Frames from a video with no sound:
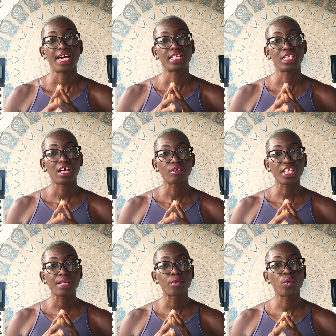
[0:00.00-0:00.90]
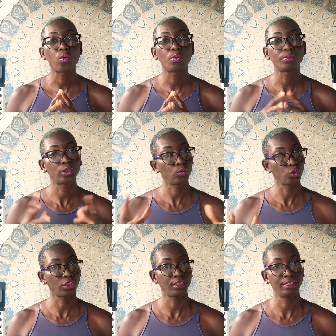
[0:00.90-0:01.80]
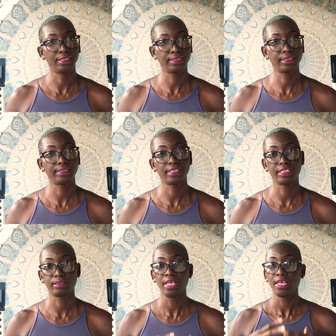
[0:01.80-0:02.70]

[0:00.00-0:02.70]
And now that I'm home social distancing